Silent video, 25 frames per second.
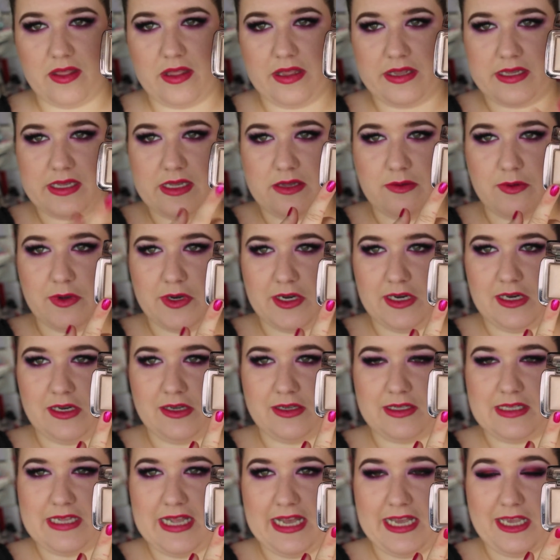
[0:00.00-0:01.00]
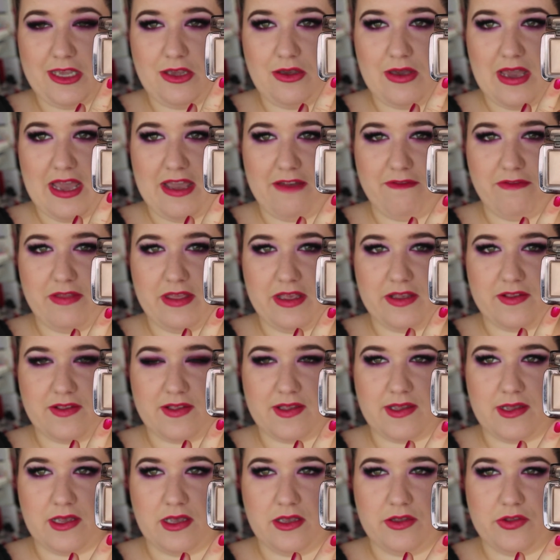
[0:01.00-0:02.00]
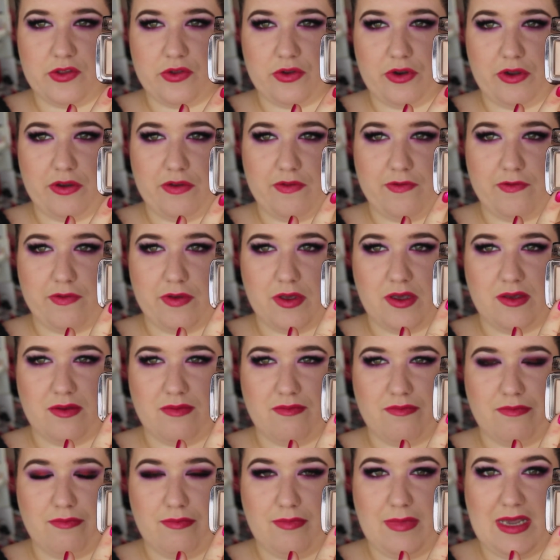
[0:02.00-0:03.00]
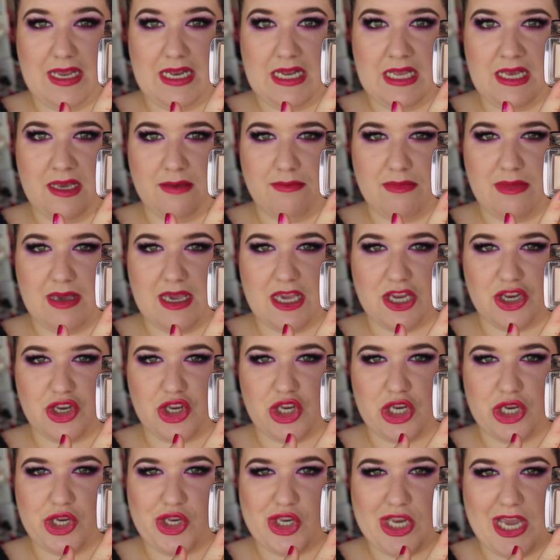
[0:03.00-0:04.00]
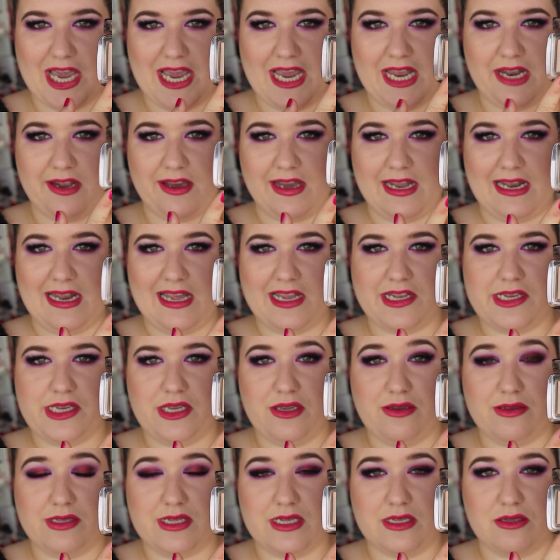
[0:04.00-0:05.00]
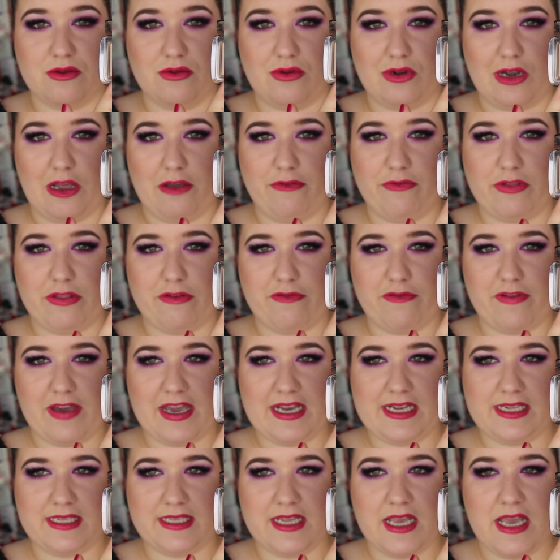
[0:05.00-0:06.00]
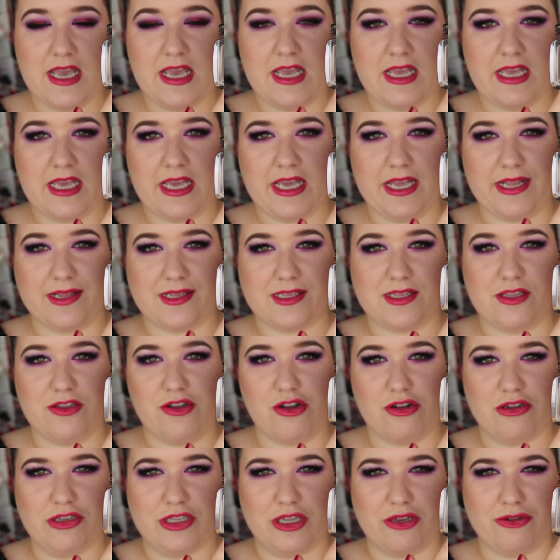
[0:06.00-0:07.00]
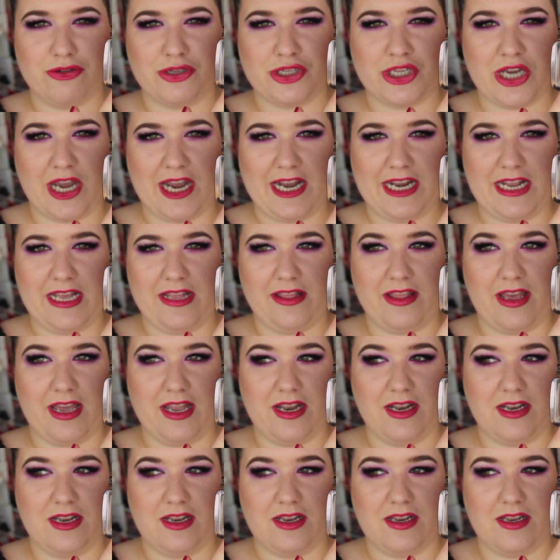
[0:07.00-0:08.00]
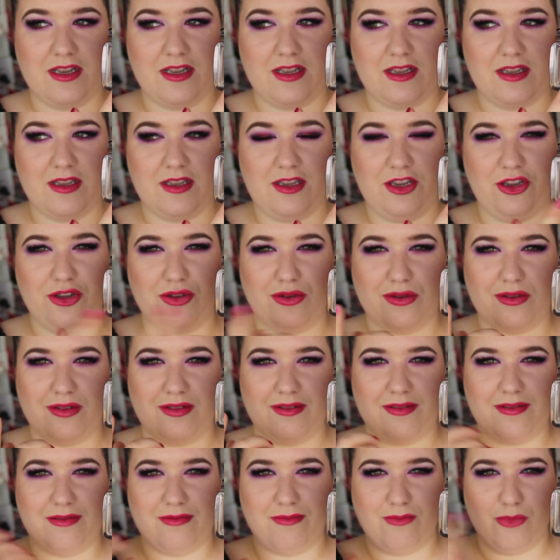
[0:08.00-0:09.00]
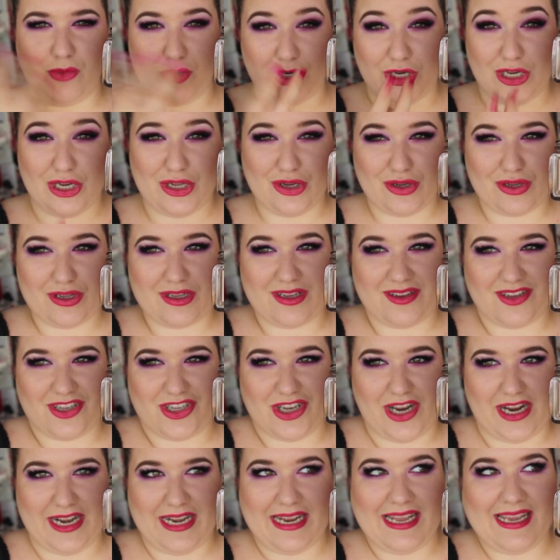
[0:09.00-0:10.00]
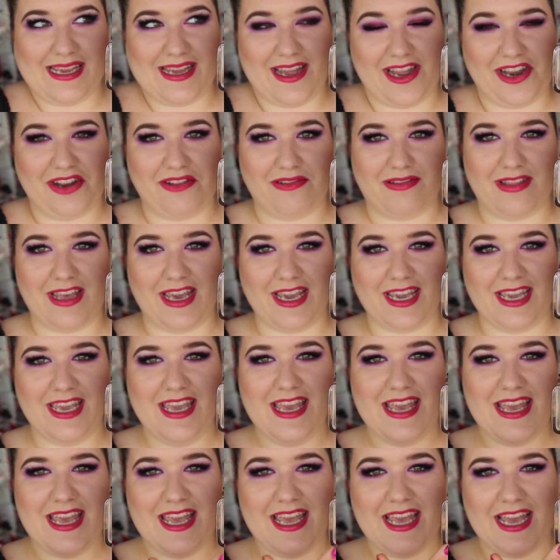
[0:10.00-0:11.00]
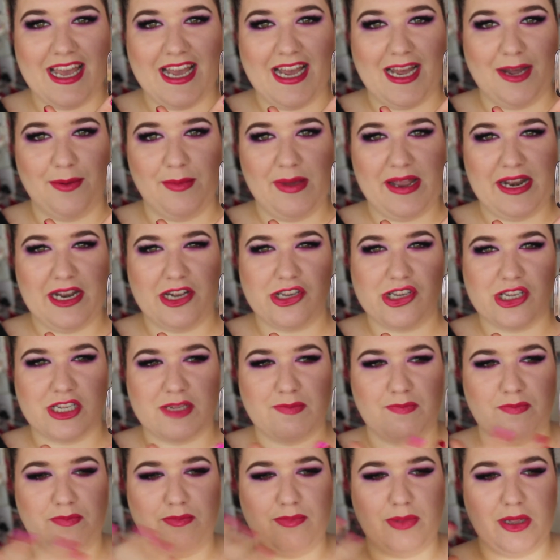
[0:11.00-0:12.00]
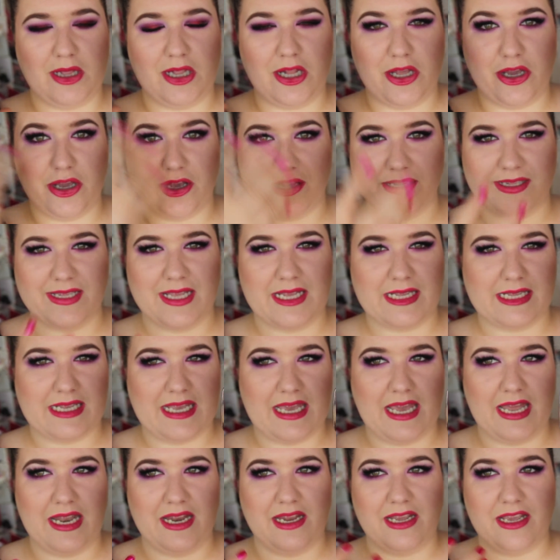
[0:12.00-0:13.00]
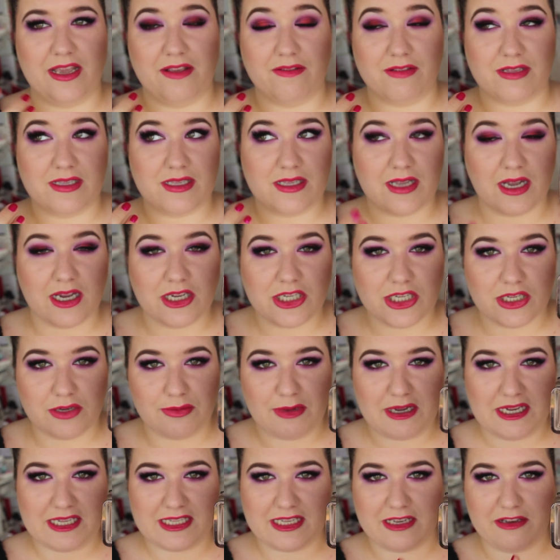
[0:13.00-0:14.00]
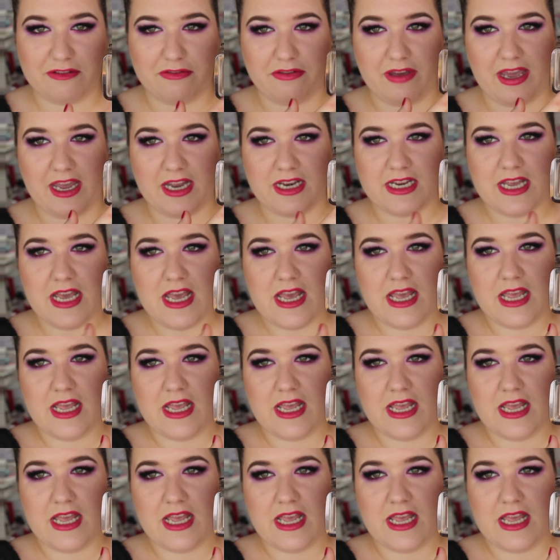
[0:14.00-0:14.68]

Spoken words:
This is what it looks like. You have this sort of medium-ish shade. I like to use this all over the face. It's not so shiny that you would look shiny, kind of thing. And it just blurs the skin and gives such an amazing effect.